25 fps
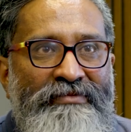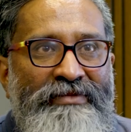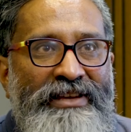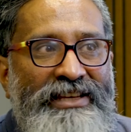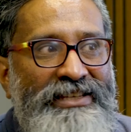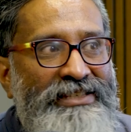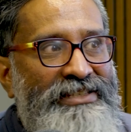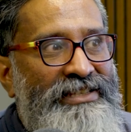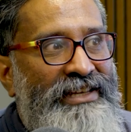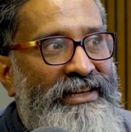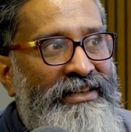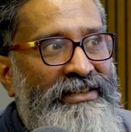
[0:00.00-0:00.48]

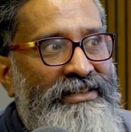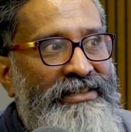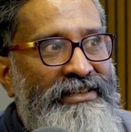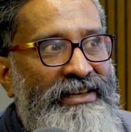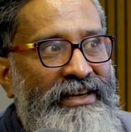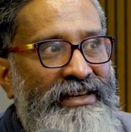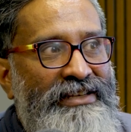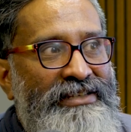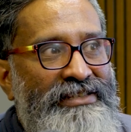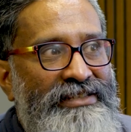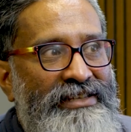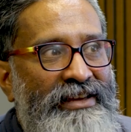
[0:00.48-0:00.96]
extent,
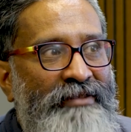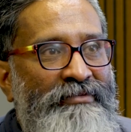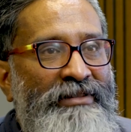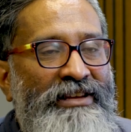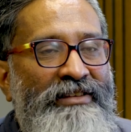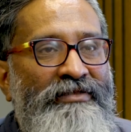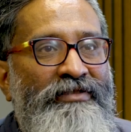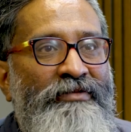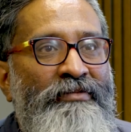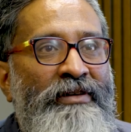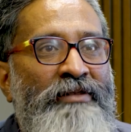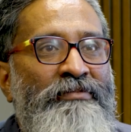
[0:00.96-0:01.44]
yes. I
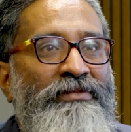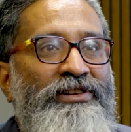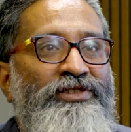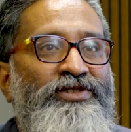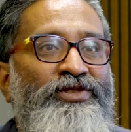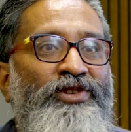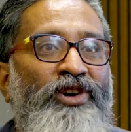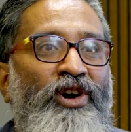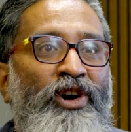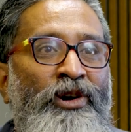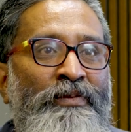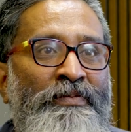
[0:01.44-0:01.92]
mean, remember,
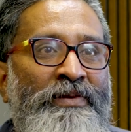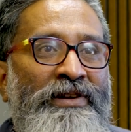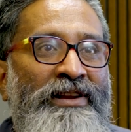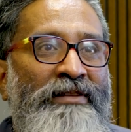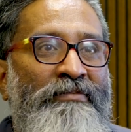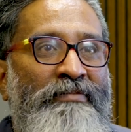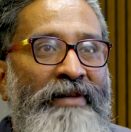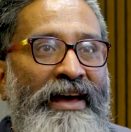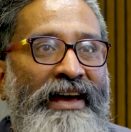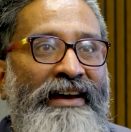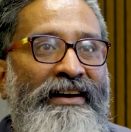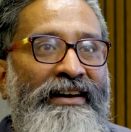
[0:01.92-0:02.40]
to open a
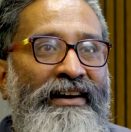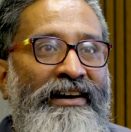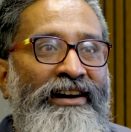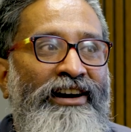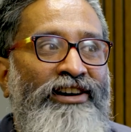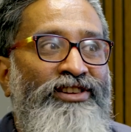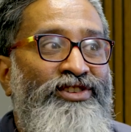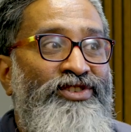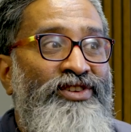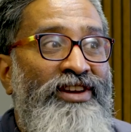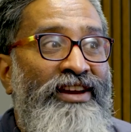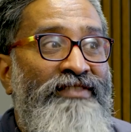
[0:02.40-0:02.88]
bank
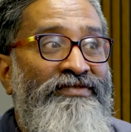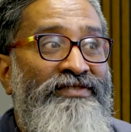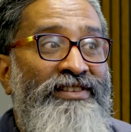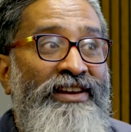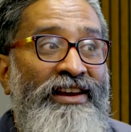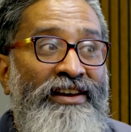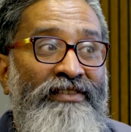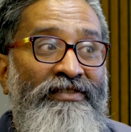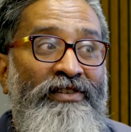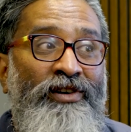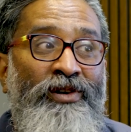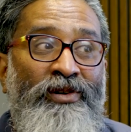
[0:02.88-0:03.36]
account, you have to
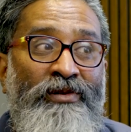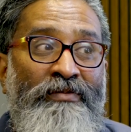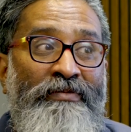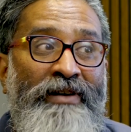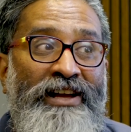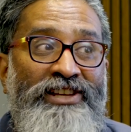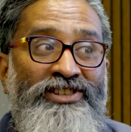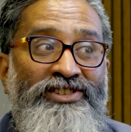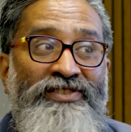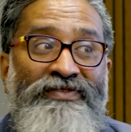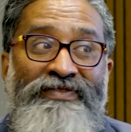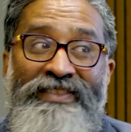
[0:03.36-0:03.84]
have a whole
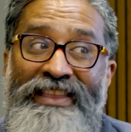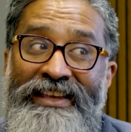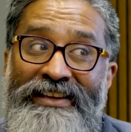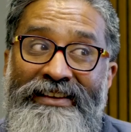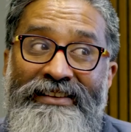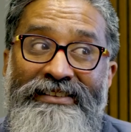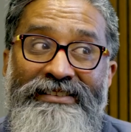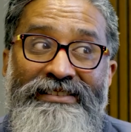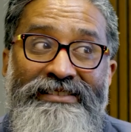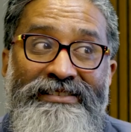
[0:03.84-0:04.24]
bunch of things.